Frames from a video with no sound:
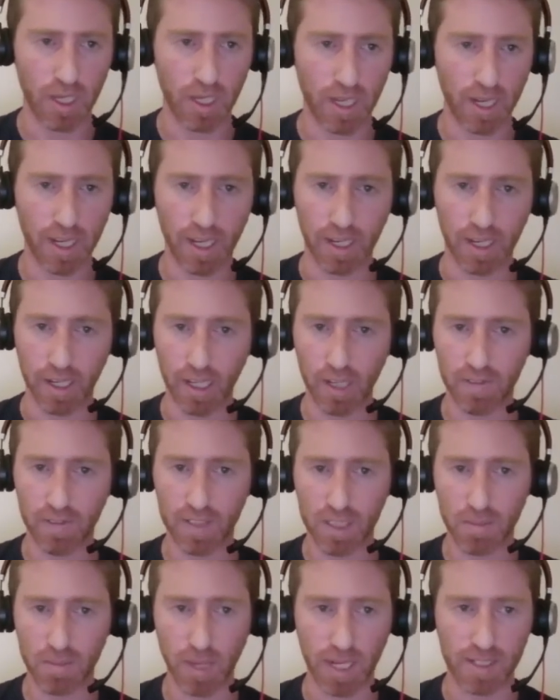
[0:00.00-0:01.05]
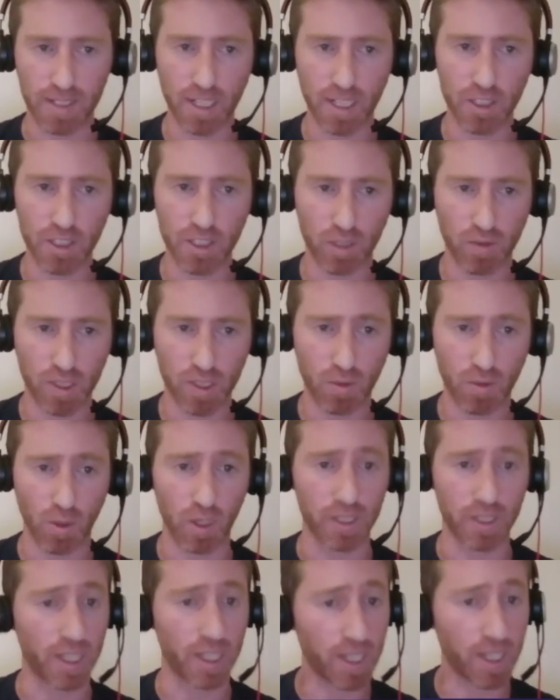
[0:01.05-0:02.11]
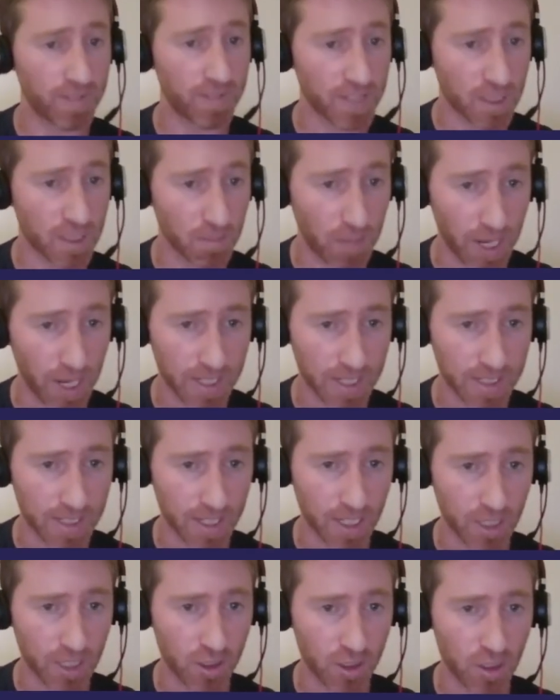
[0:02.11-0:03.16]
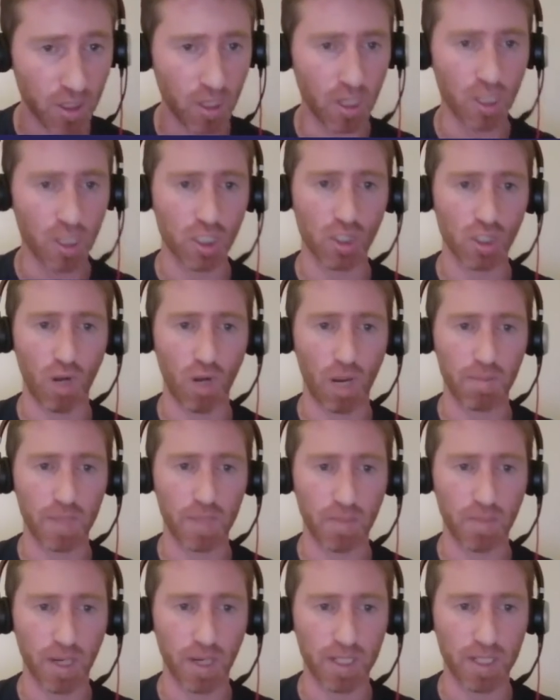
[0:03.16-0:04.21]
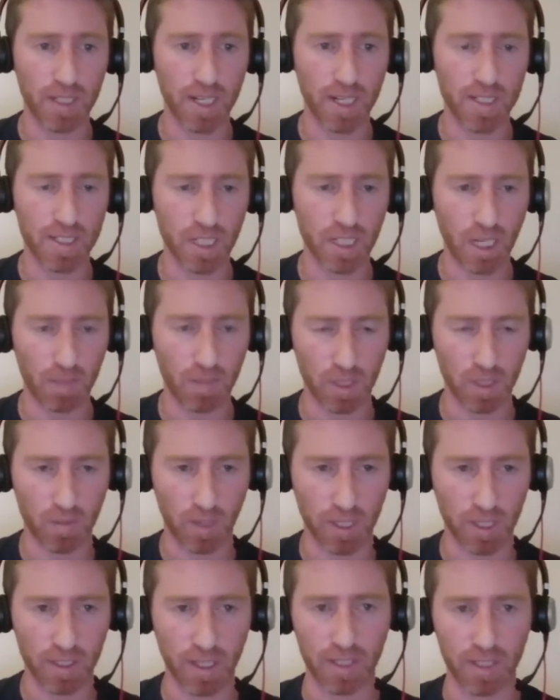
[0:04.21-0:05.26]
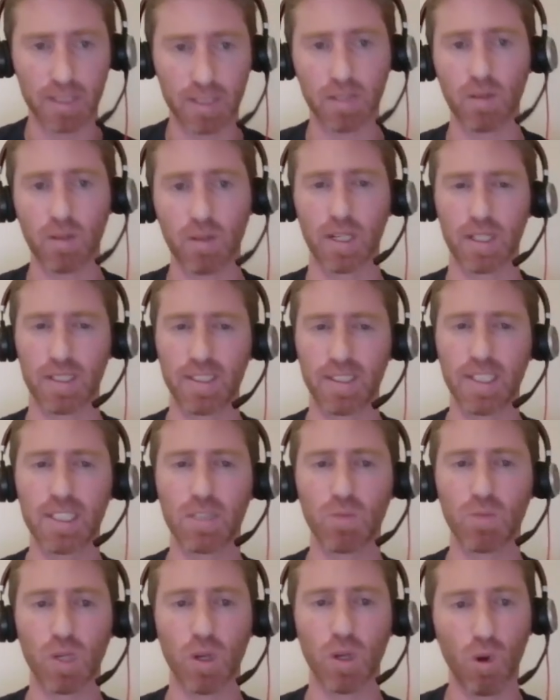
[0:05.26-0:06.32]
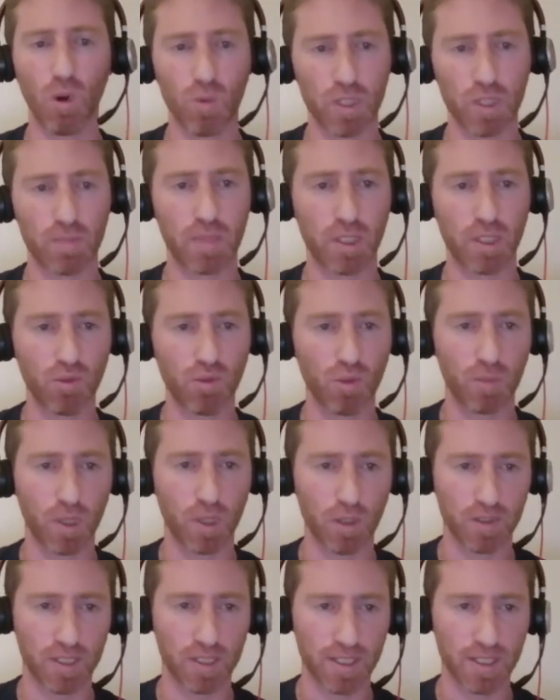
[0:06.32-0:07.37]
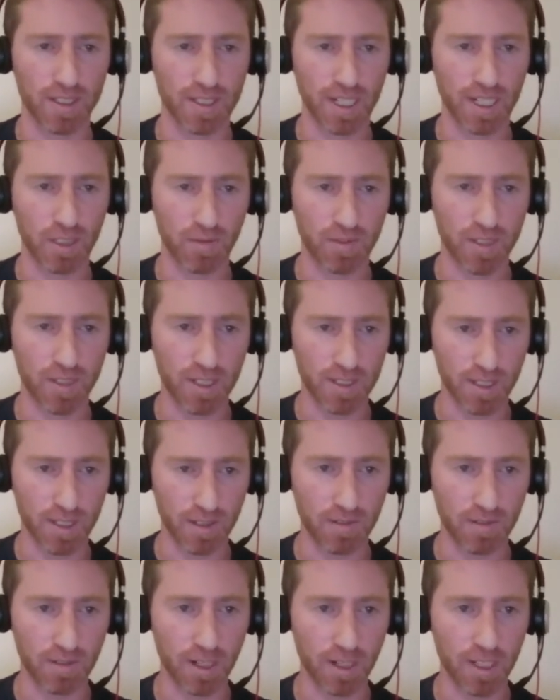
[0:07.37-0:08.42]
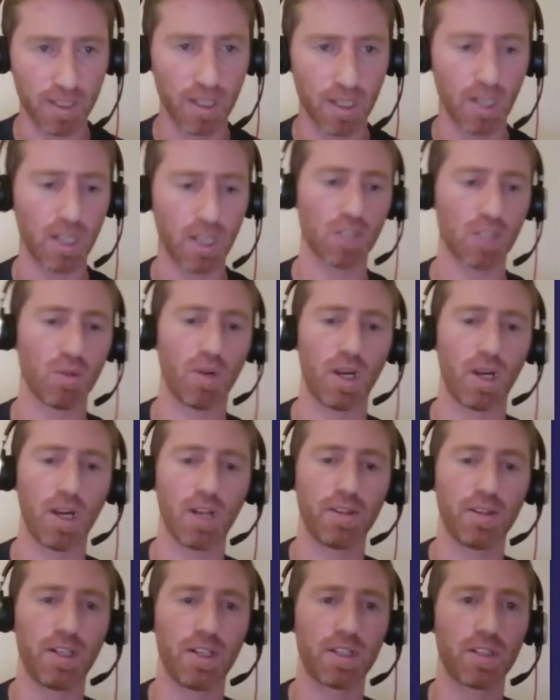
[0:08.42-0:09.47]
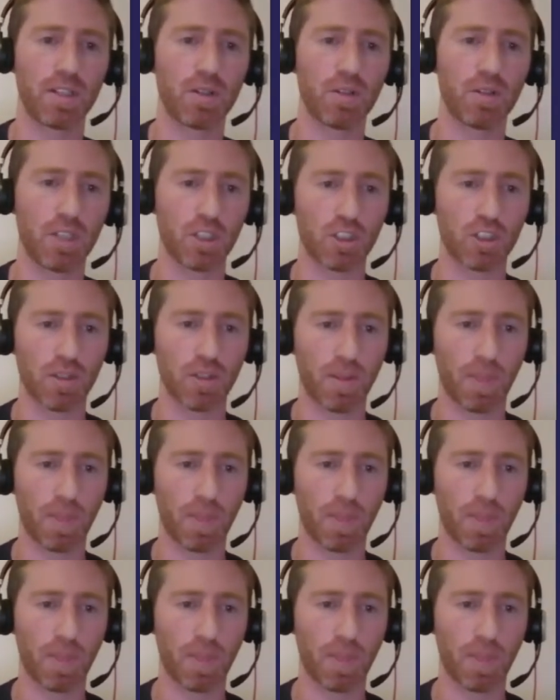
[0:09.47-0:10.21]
Again, if it's backstage, increase quality. If it's backstage, so update by days and update by days. Okay, this will always be true because it's inside of this if, right? So I'll delete the condition.